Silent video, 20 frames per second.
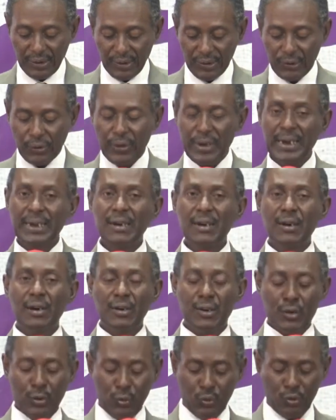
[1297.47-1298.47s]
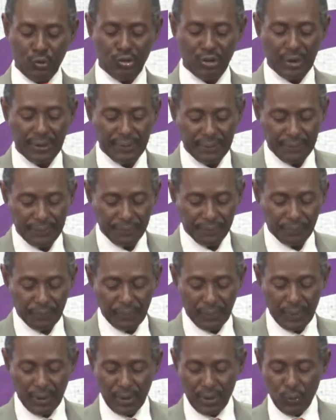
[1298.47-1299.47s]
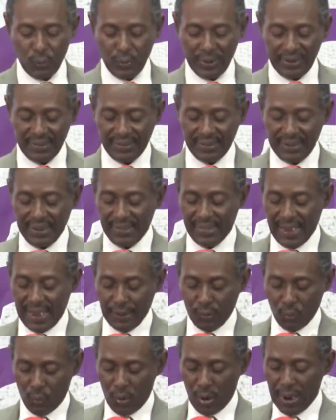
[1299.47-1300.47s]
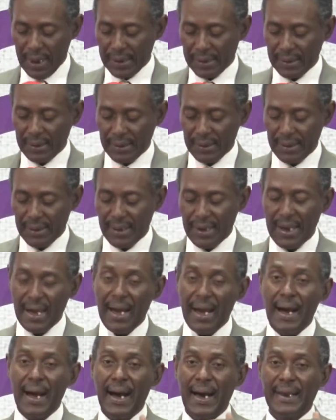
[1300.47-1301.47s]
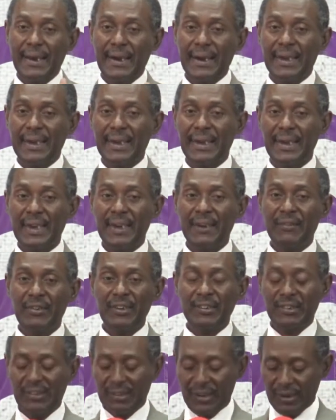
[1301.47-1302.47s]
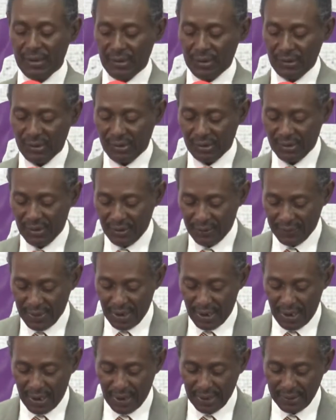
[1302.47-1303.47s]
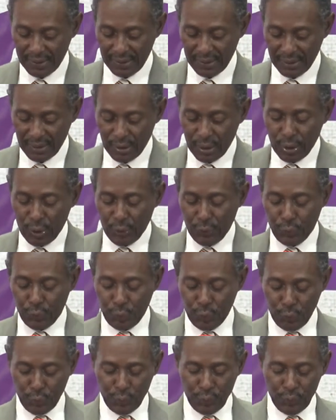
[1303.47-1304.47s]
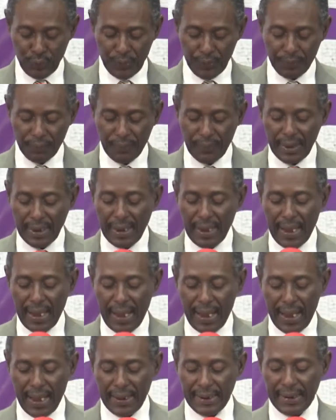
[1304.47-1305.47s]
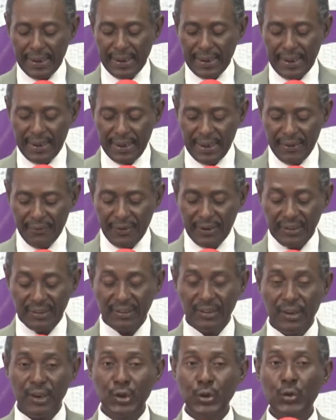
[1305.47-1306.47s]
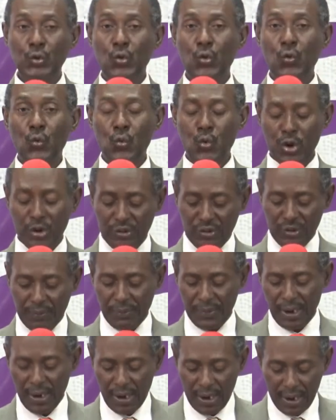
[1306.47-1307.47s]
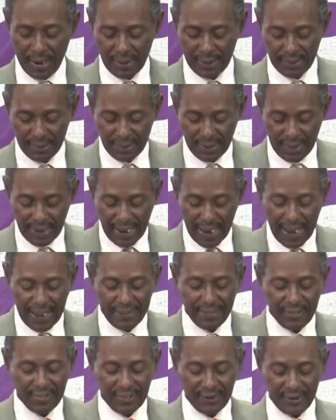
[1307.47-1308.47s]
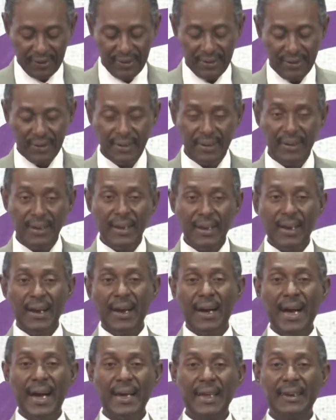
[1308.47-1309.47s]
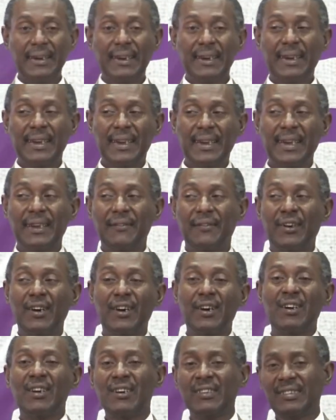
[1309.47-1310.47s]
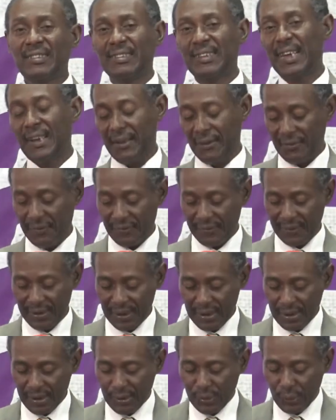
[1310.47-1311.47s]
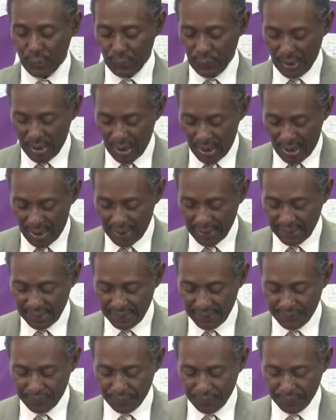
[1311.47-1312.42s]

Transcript: So, in conclusion, we see that one, Hannah gave her son to serve God. Two, Hannah gave her son to worship God. And three, Hannah gave herself to God.